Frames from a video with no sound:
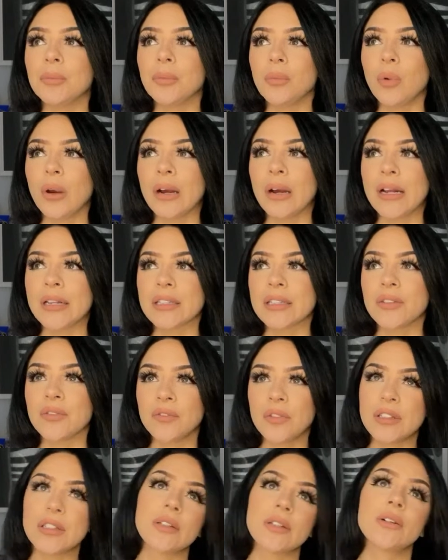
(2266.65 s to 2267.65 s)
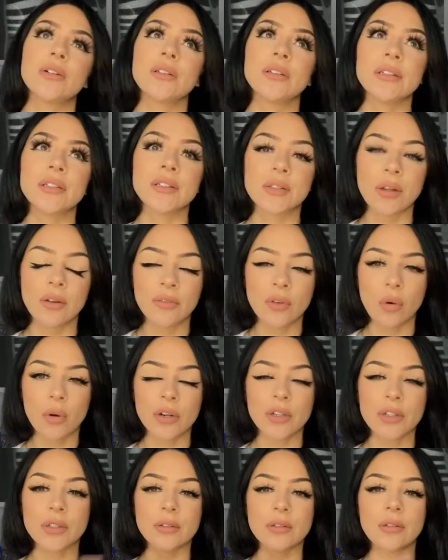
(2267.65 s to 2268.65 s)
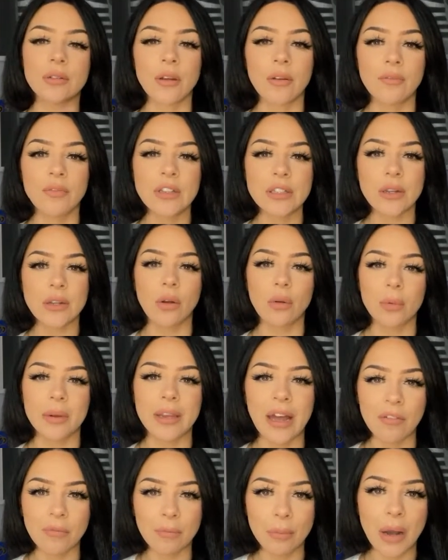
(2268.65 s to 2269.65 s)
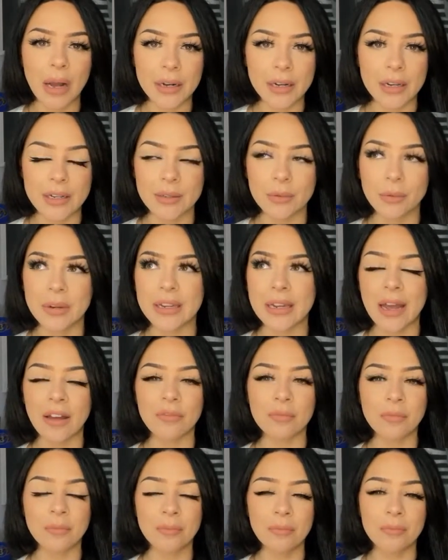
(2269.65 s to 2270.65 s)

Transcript: whereas the physical is, of course, physical. We have body, we have